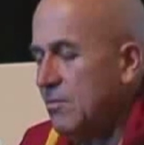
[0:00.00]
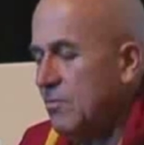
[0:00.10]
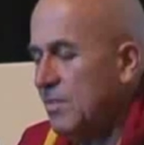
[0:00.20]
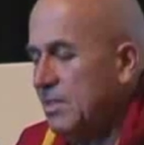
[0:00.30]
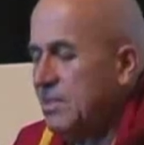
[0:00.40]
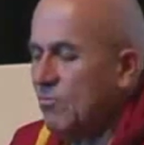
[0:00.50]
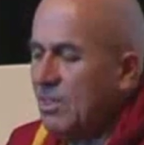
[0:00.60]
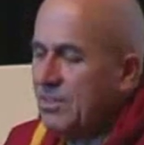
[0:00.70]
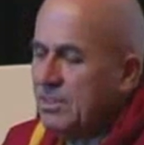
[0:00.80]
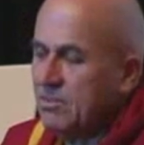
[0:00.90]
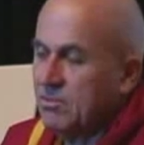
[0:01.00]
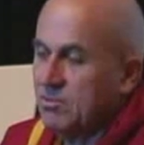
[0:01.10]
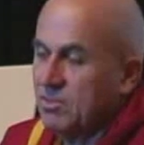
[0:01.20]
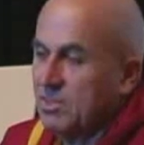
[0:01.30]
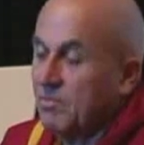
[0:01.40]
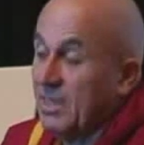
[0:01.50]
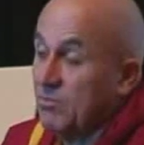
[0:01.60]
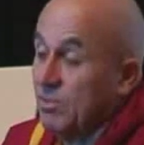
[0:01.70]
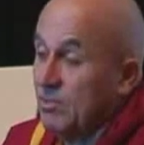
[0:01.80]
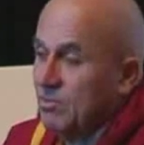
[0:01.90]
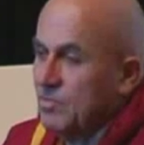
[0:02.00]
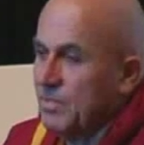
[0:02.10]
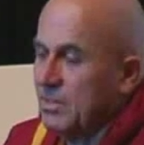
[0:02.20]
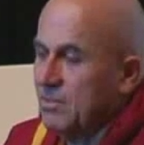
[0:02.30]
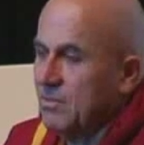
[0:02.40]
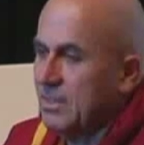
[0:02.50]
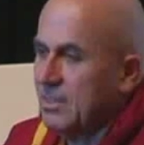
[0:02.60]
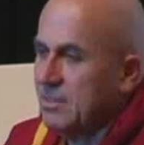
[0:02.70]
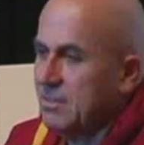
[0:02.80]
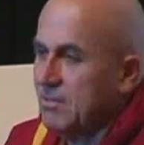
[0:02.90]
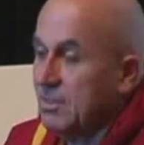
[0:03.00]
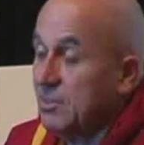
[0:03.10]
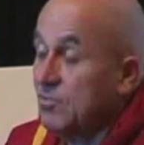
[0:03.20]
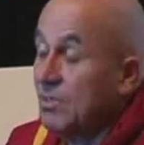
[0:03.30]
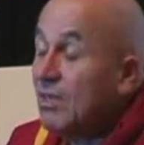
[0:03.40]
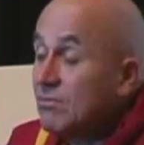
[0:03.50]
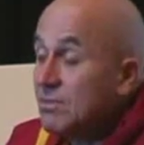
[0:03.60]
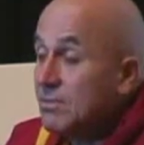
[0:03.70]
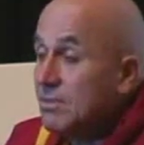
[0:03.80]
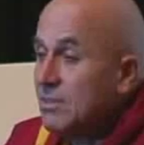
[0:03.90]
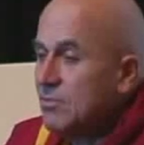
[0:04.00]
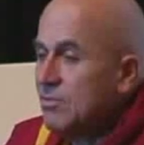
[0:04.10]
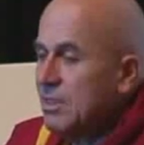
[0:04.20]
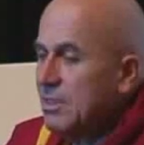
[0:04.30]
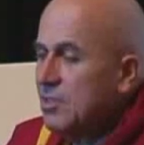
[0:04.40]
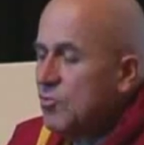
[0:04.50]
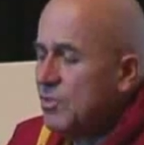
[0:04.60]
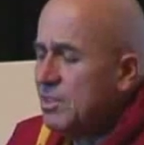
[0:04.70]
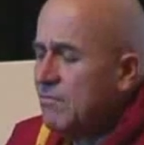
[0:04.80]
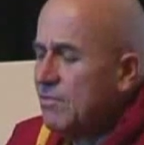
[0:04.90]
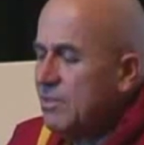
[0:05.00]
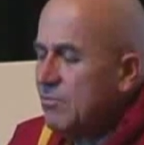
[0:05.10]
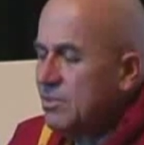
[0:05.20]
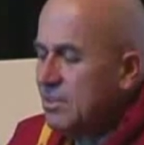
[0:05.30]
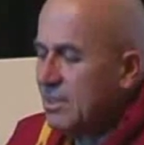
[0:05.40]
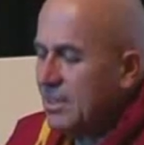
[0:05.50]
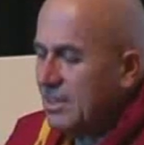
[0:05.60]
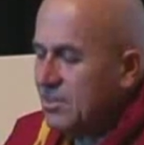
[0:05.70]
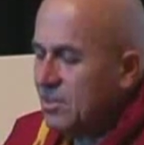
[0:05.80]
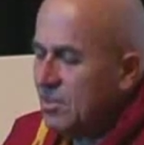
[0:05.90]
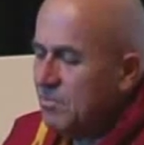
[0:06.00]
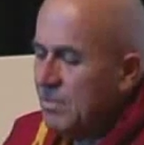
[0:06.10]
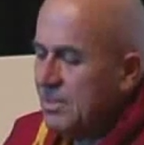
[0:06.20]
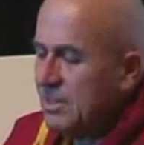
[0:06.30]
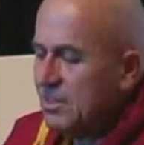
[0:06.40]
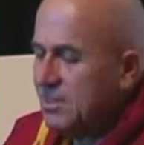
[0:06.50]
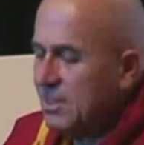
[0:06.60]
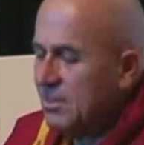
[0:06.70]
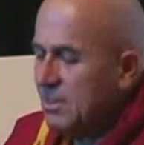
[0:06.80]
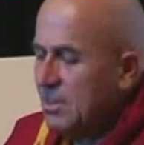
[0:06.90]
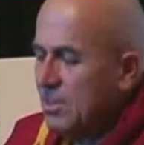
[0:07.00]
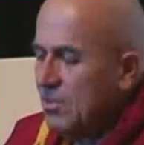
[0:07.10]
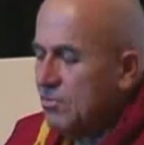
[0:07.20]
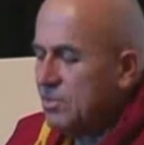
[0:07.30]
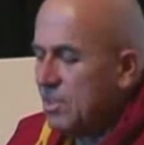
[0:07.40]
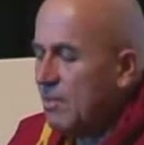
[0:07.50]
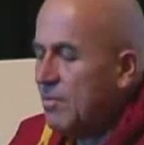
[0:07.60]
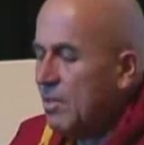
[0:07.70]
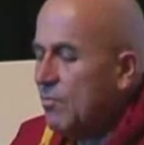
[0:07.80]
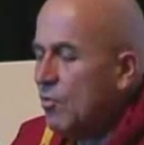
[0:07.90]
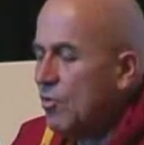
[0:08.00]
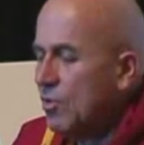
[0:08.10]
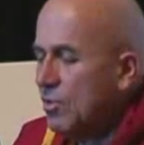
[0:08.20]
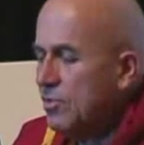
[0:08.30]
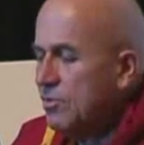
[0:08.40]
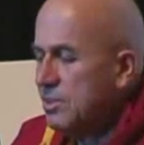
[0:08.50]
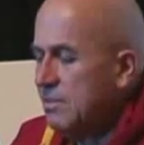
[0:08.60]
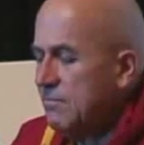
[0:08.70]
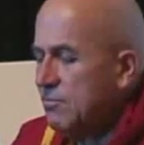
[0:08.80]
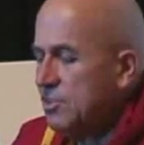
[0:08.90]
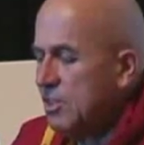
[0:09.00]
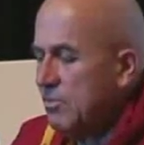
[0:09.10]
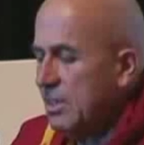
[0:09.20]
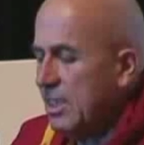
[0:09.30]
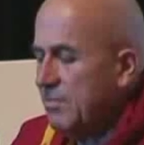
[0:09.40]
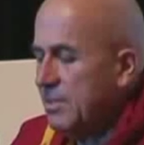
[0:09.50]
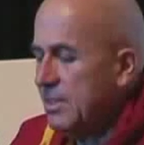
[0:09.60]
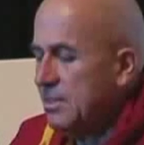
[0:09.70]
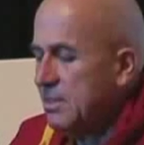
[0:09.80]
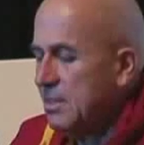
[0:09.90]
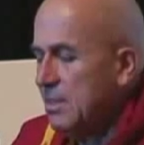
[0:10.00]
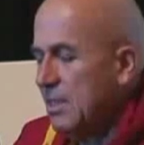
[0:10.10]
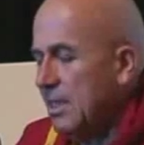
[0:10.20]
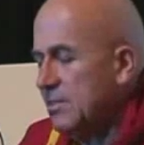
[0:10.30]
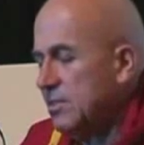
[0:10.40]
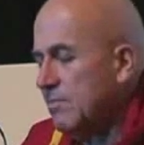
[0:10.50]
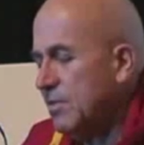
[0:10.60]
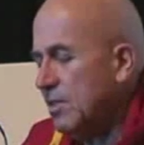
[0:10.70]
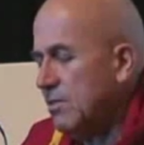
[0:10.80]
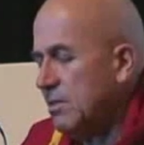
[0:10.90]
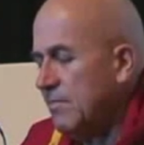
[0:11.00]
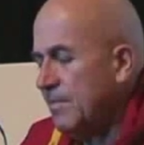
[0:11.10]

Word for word: you might say, well, that's not such a bad way to spend the next, the next two hours. So intuitively, you see that there are some mental states, some are more conducive to genuine happiness, and some not.